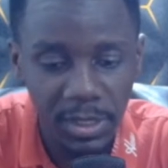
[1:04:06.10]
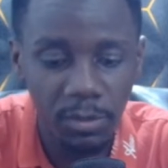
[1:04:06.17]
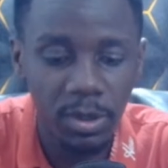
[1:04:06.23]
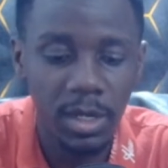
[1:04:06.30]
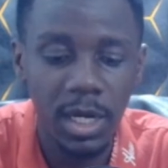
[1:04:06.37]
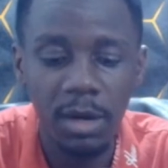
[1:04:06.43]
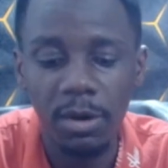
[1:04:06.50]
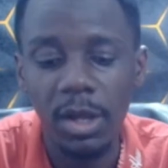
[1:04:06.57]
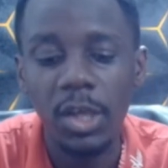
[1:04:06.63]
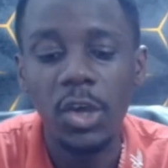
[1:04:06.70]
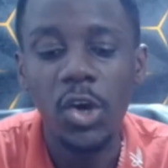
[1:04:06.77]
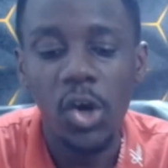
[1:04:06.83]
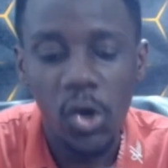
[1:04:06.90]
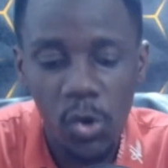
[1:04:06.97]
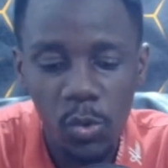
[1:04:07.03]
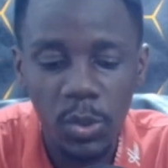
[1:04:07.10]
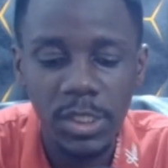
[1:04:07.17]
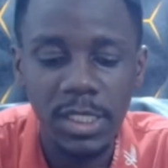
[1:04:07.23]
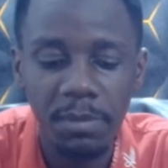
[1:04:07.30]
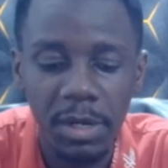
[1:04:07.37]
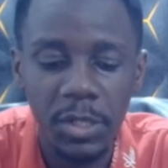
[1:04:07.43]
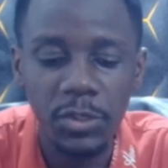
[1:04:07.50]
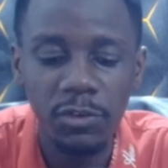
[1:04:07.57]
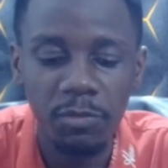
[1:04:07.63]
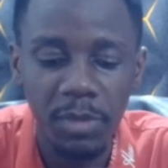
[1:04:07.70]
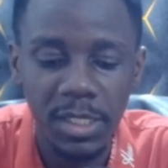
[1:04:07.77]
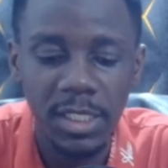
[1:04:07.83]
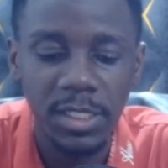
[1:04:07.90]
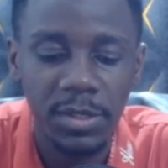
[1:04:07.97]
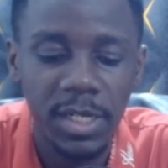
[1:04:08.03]
the 1 hour. Who was the manager of
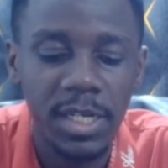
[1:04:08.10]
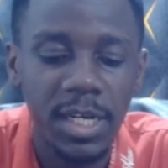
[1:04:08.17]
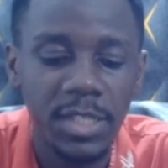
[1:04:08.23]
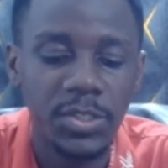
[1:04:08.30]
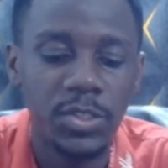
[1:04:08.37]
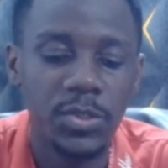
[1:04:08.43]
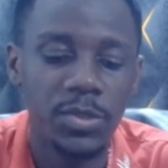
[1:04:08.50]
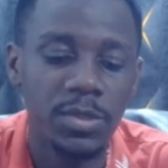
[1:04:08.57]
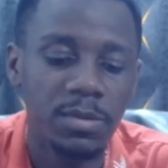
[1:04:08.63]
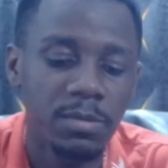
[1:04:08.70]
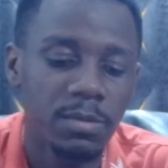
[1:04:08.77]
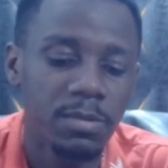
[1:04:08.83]
Manchester United last season?